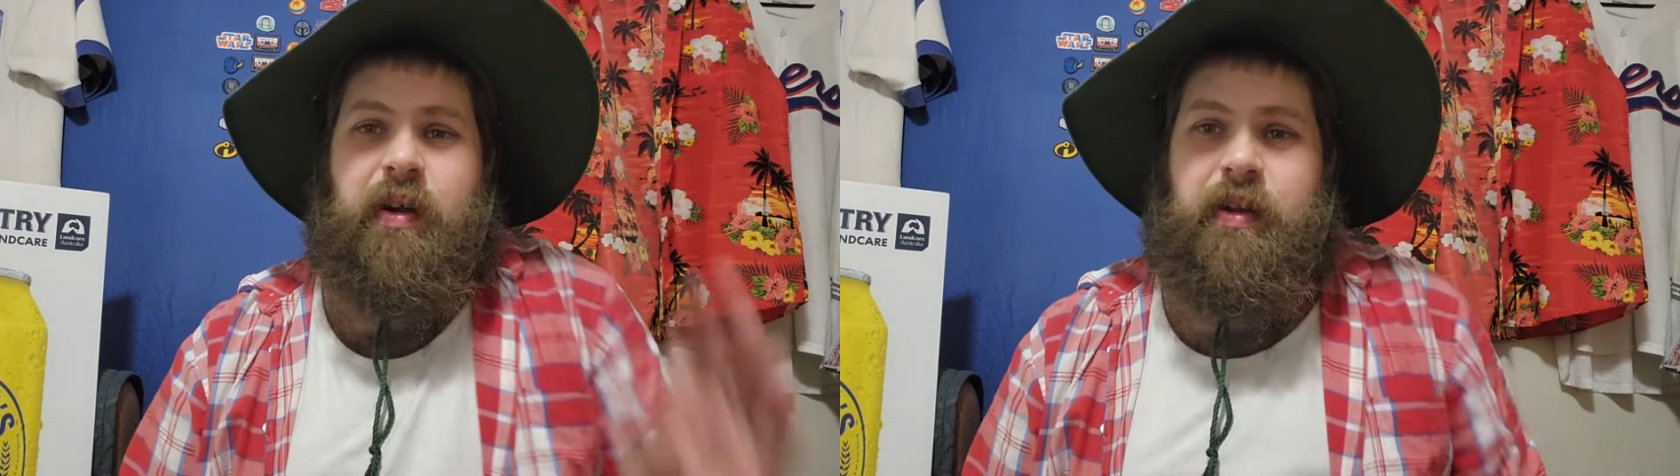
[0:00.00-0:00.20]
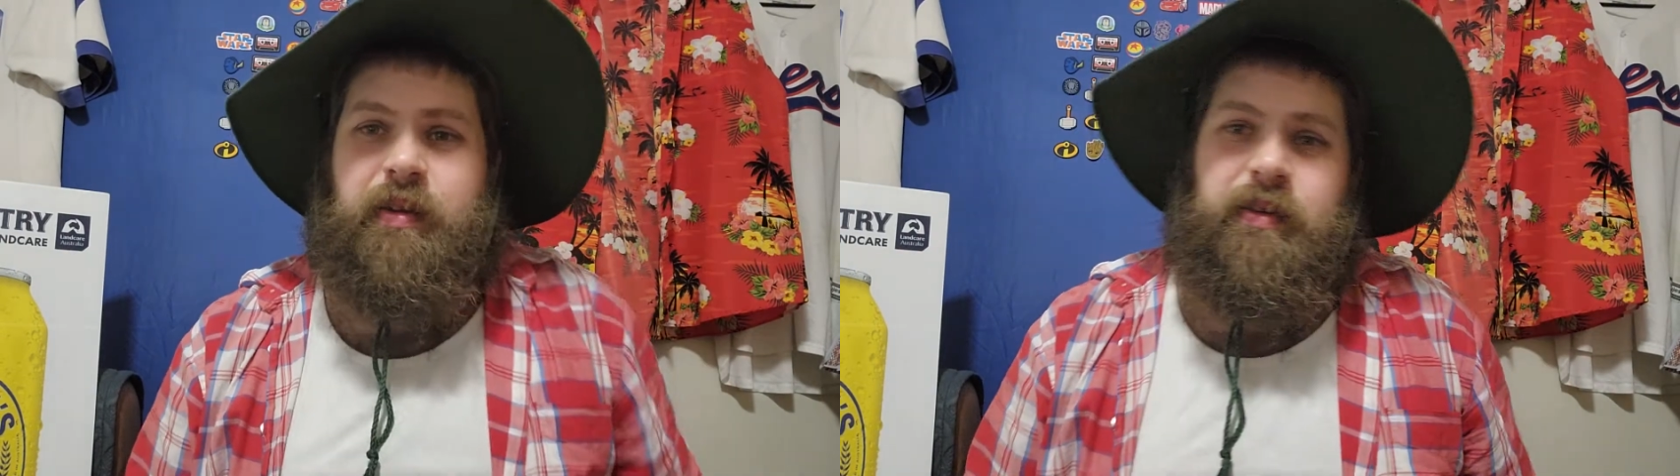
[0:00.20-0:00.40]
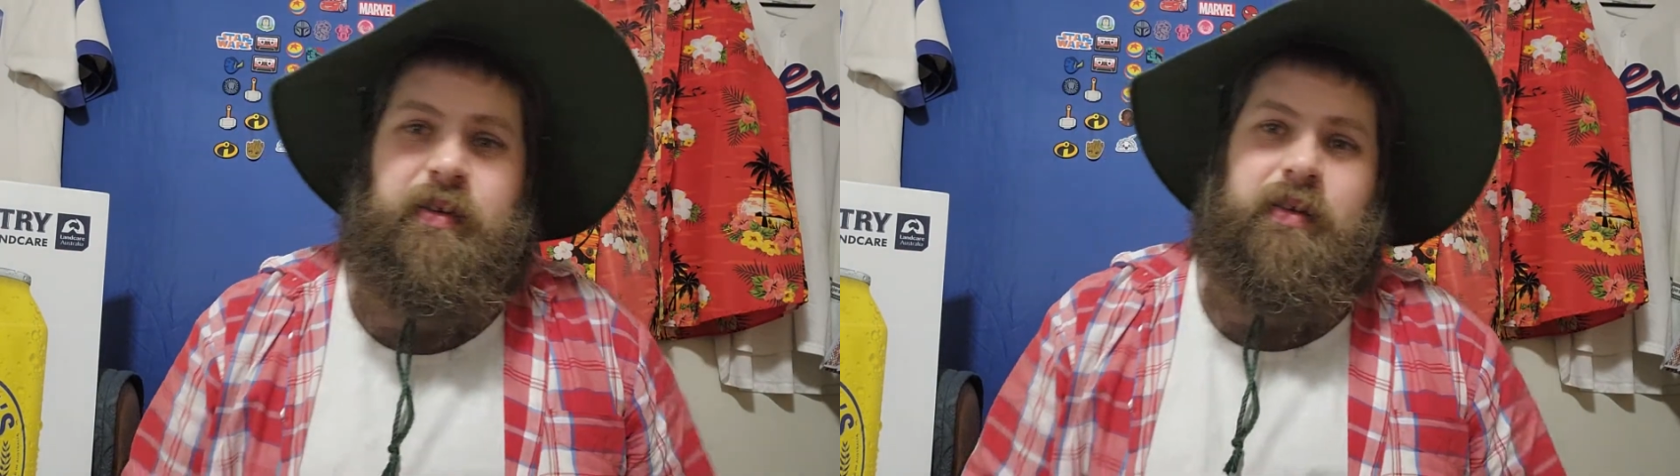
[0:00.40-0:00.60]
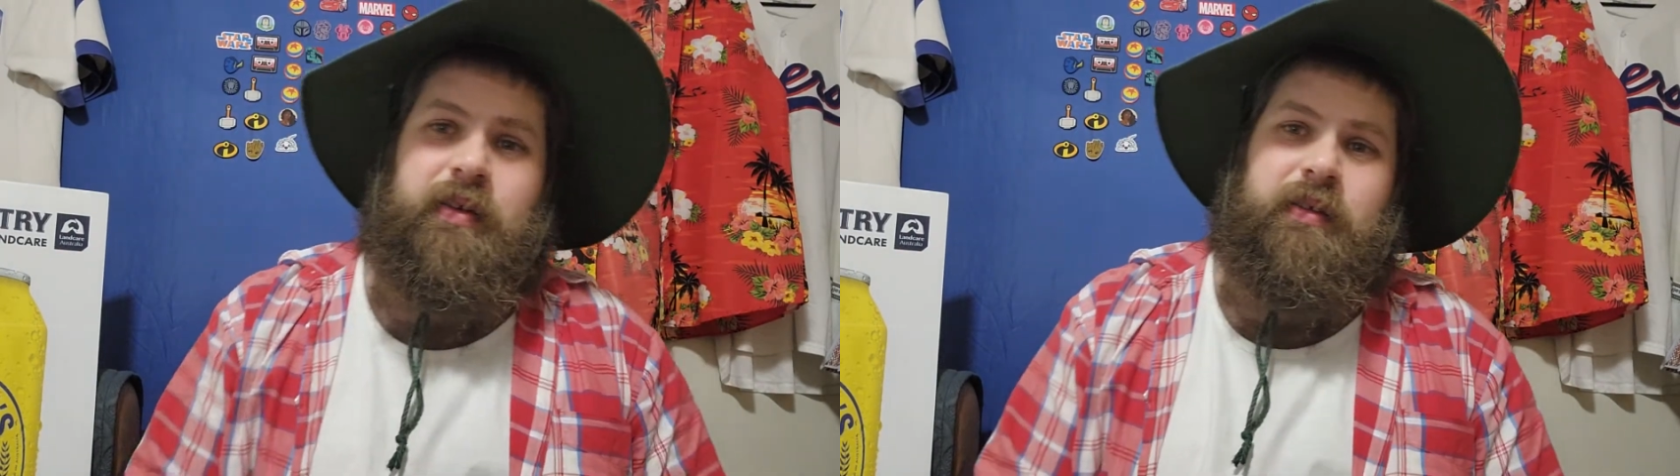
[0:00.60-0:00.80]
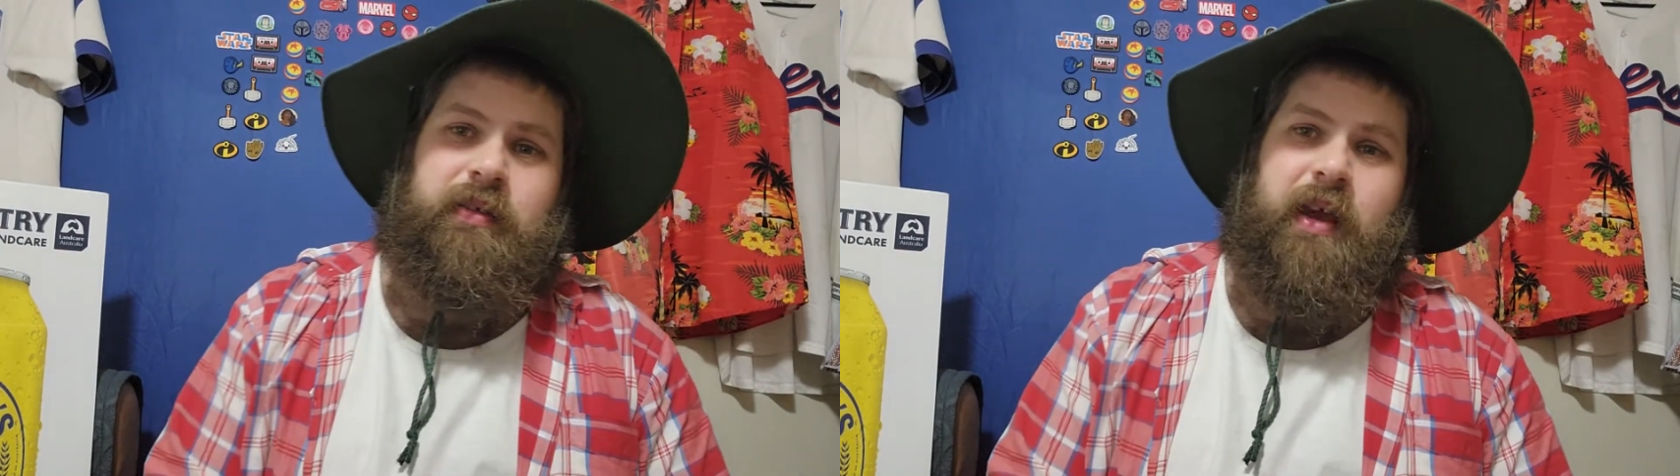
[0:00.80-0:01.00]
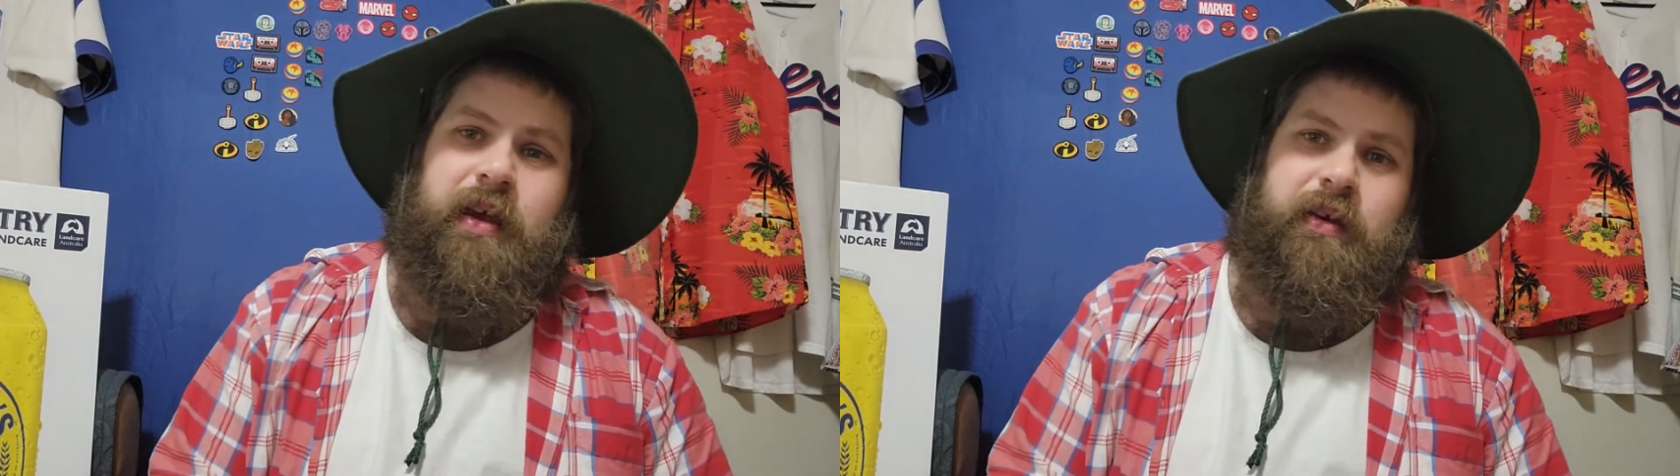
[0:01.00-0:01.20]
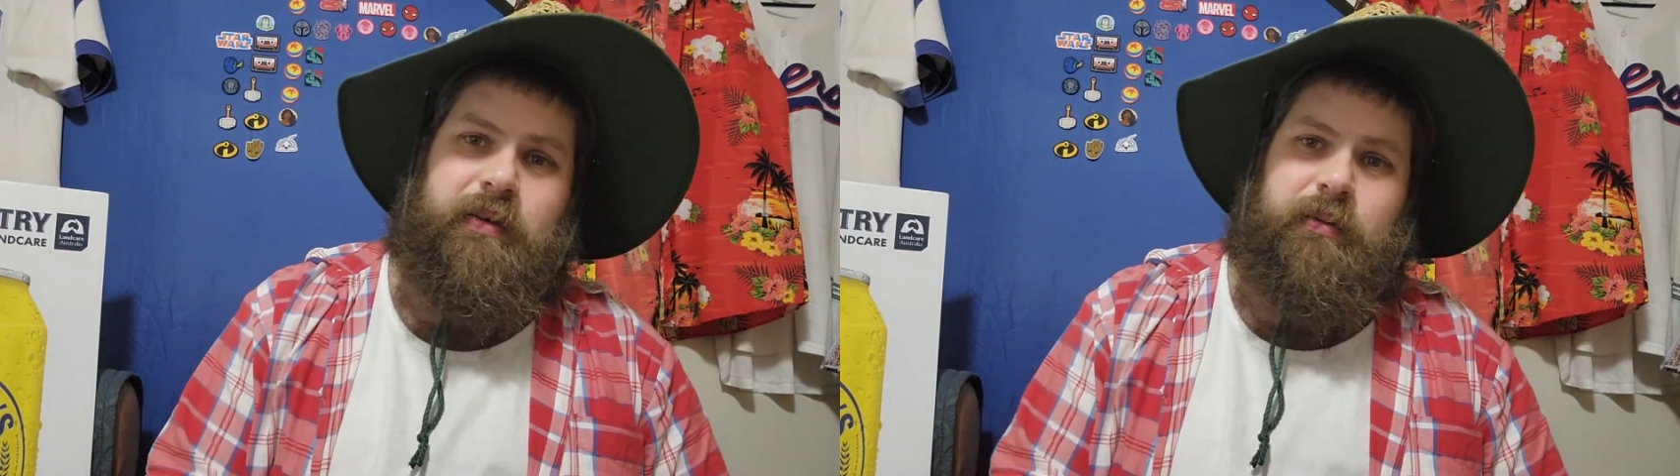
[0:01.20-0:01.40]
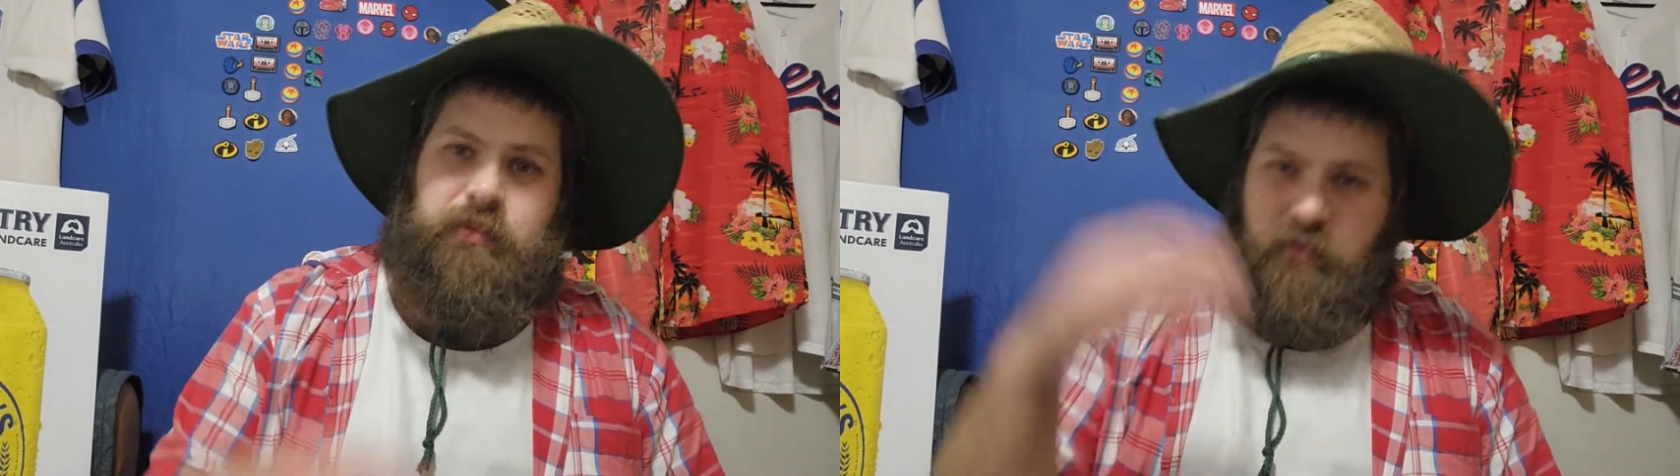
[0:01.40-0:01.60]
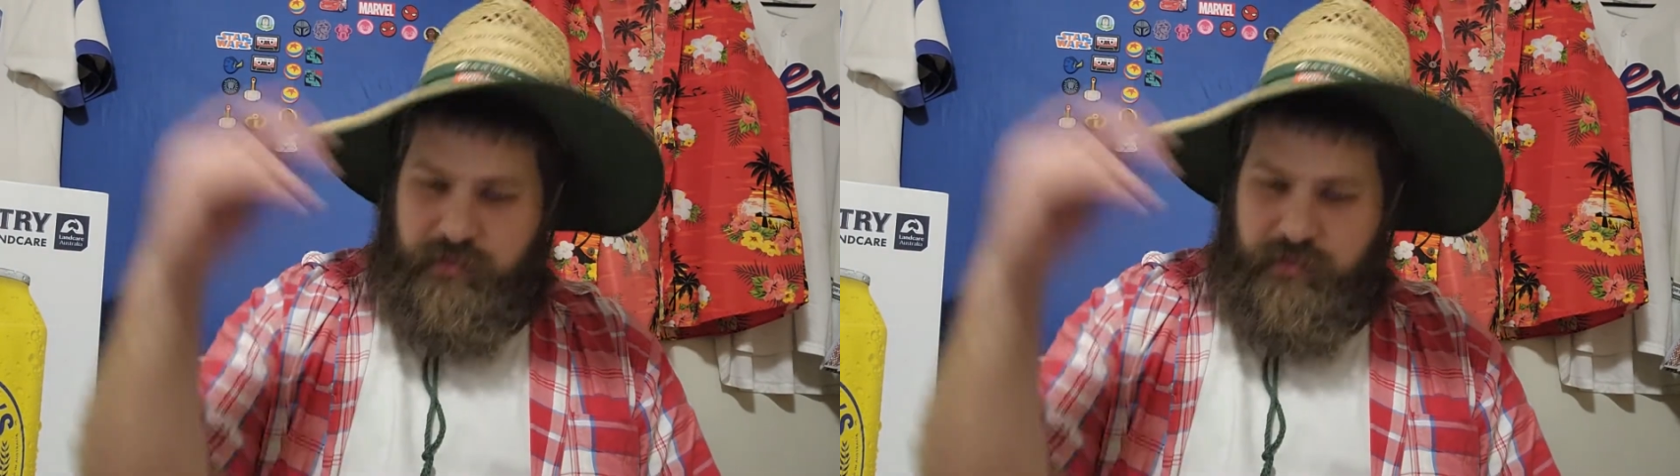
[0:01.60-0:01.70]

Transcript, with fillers: it. So,